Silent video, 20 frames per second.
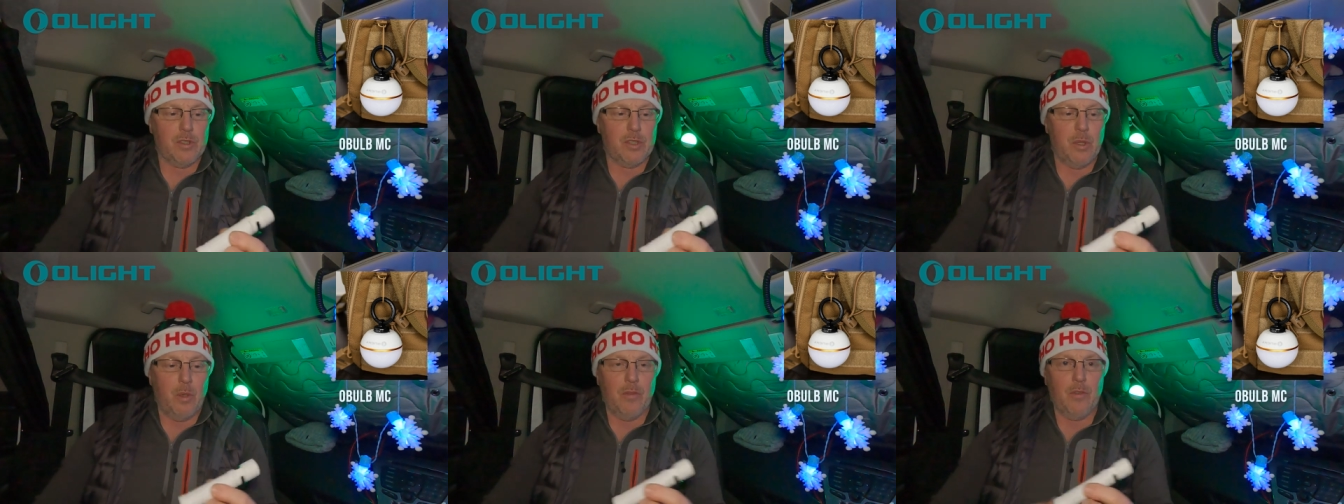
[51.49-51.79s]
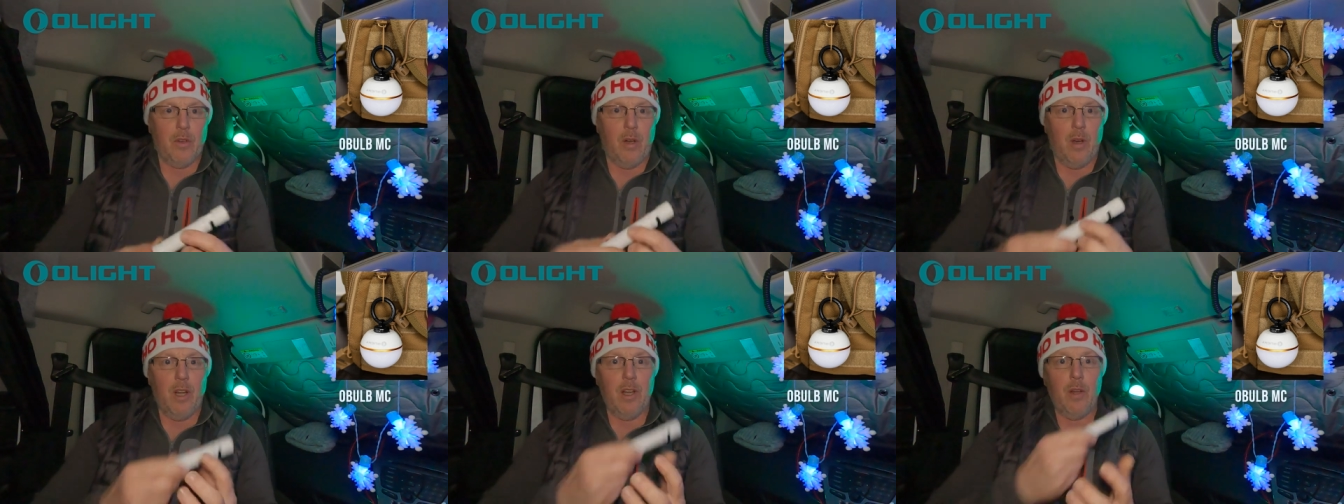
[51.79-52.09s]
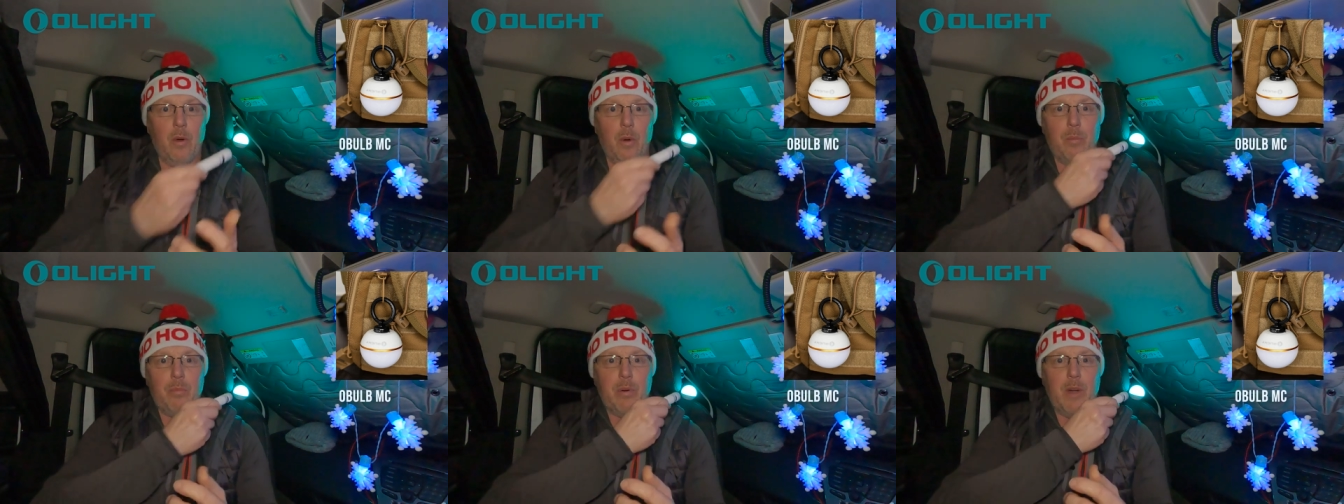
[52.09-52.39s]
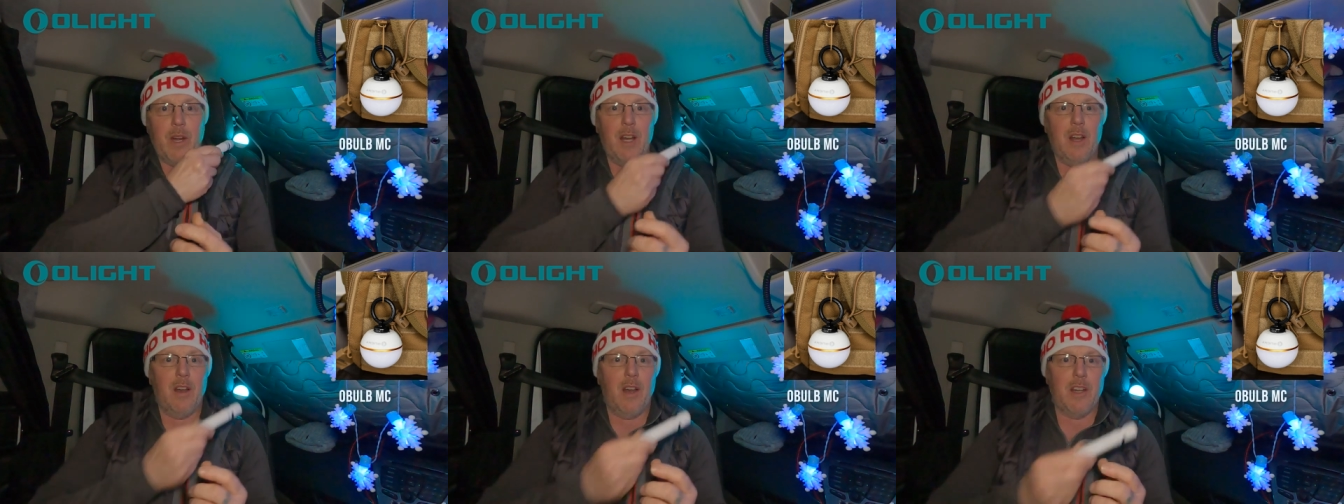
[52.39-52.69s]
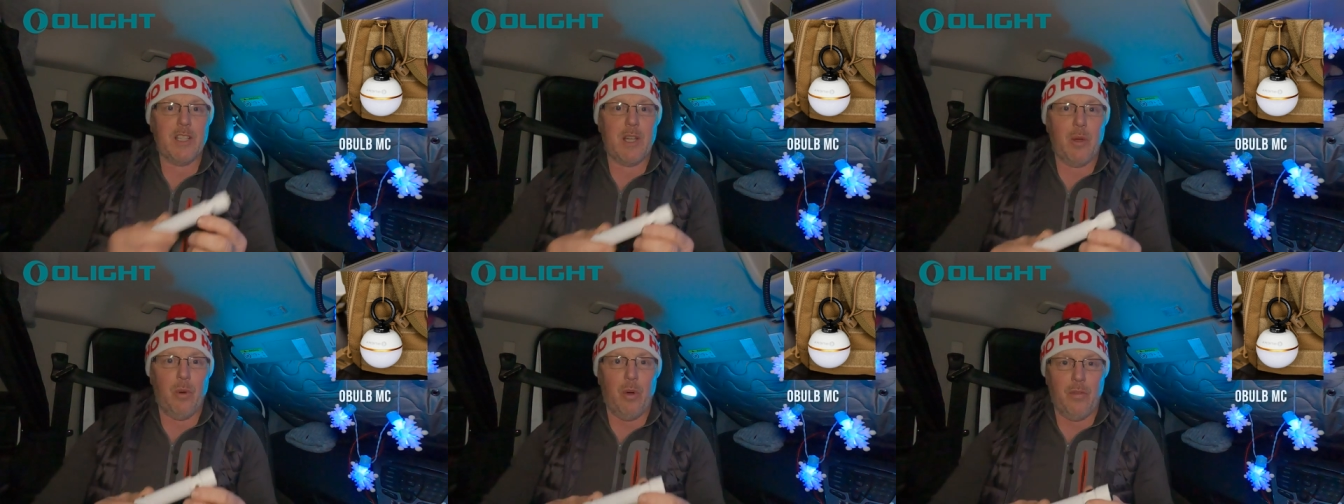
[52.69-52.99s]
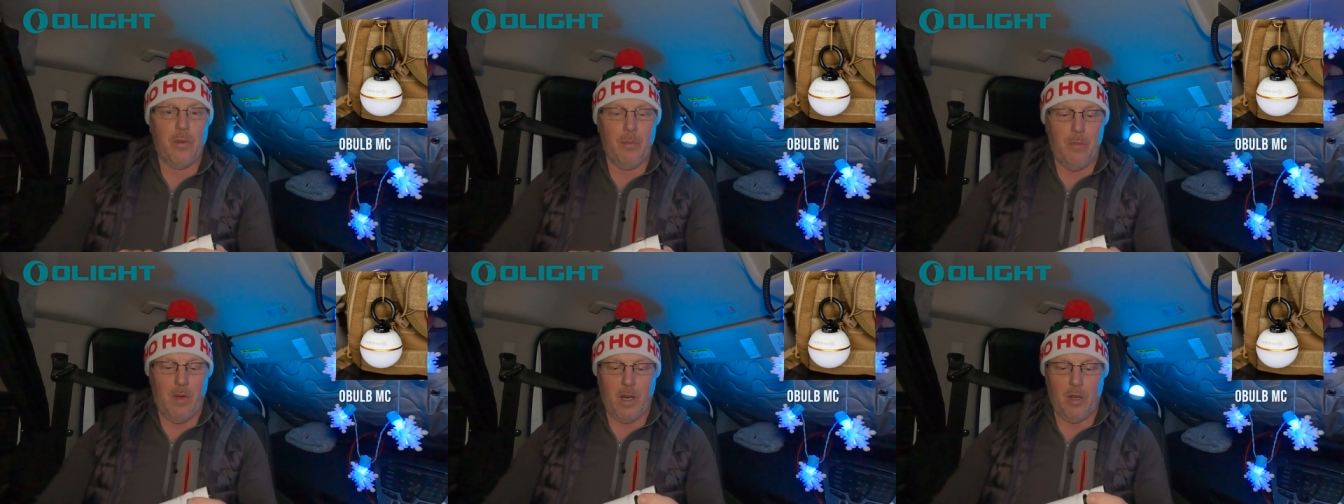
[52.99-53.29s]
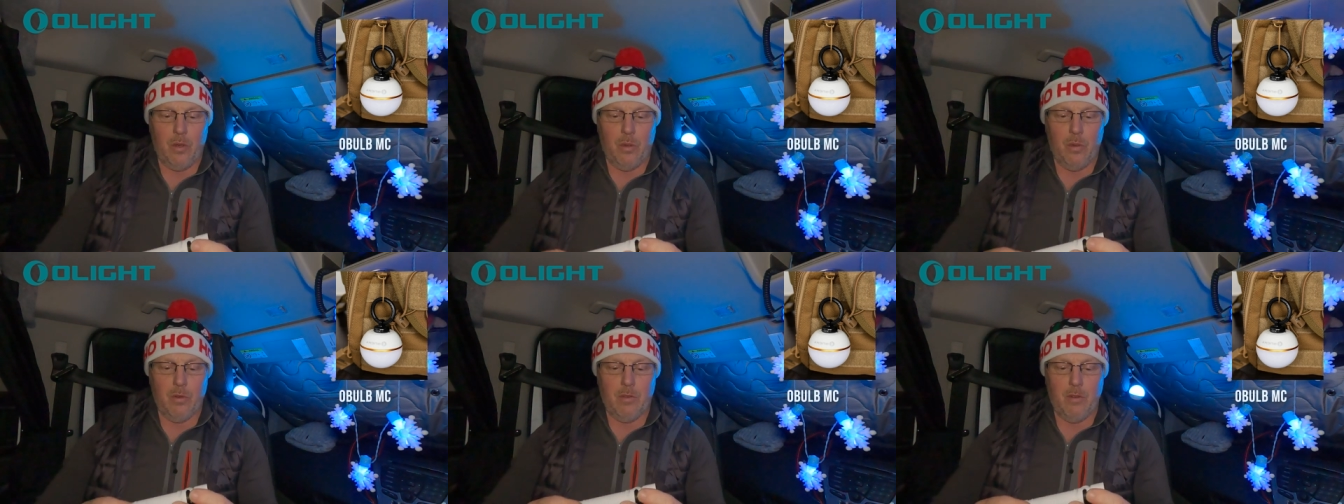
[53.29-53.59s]
so I've got a little pretty light to go off in my
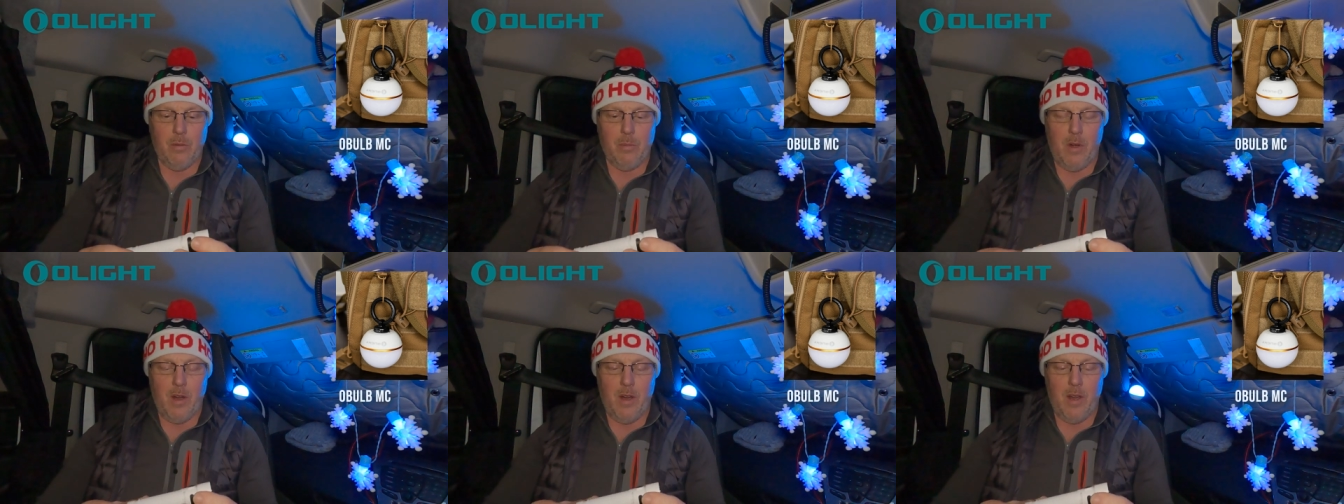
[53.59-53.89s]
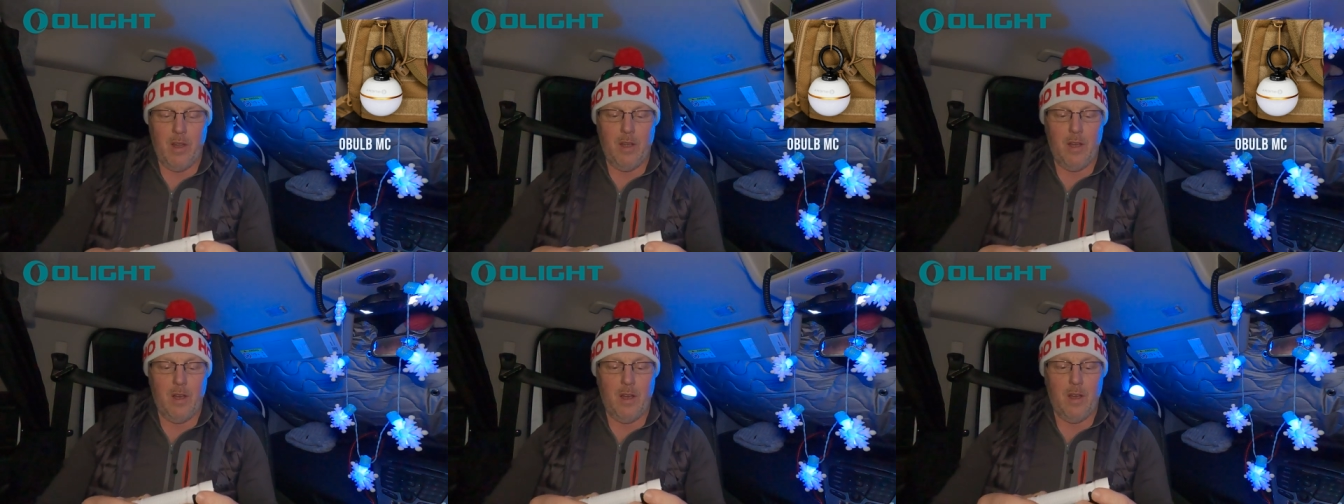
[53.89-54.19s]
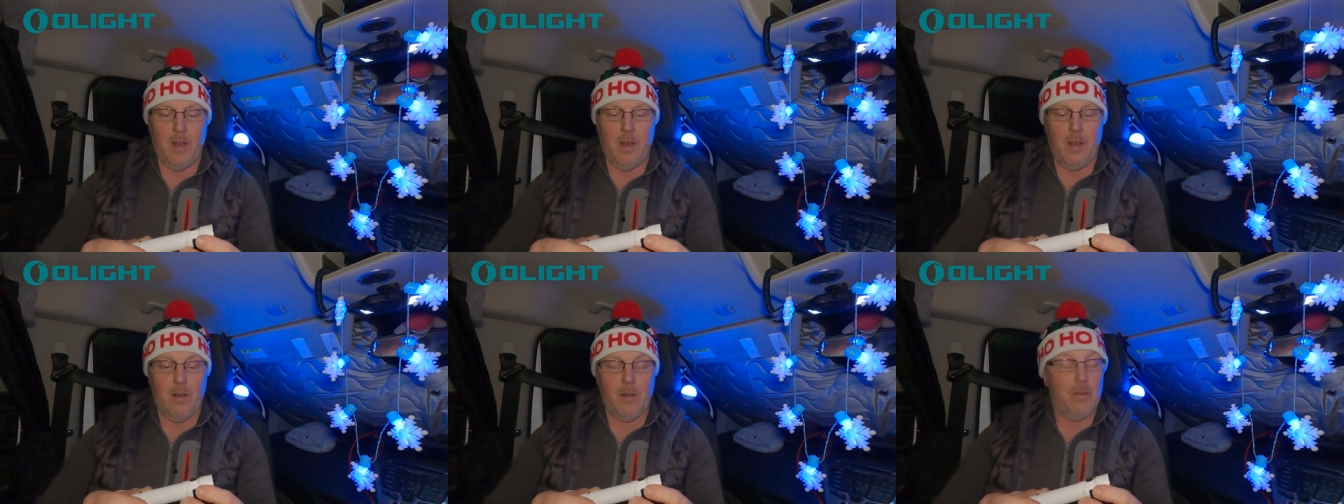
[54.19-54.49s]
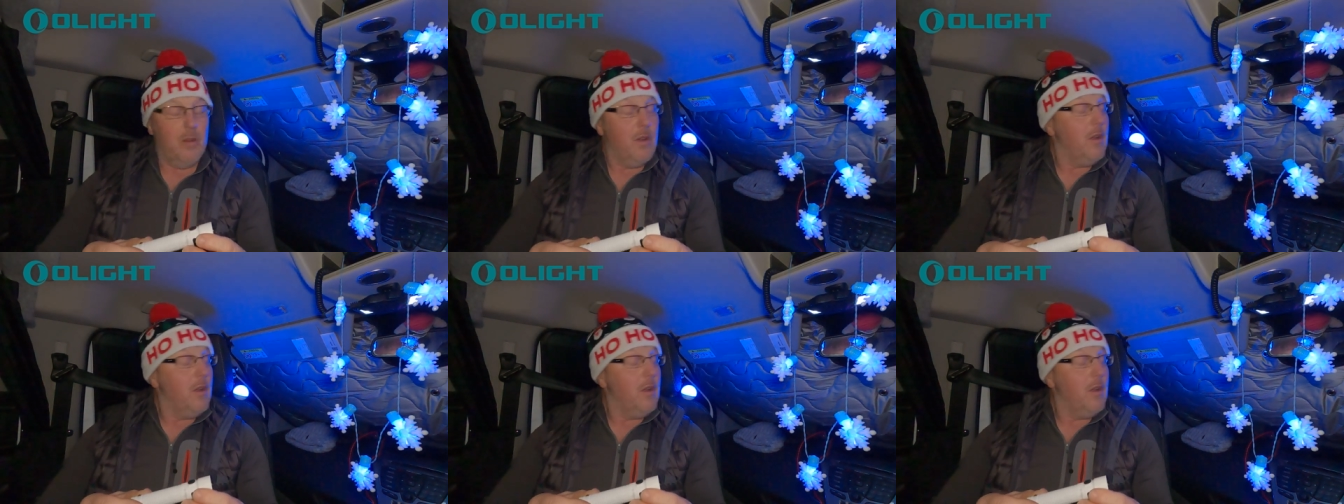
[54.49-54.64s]
corner of my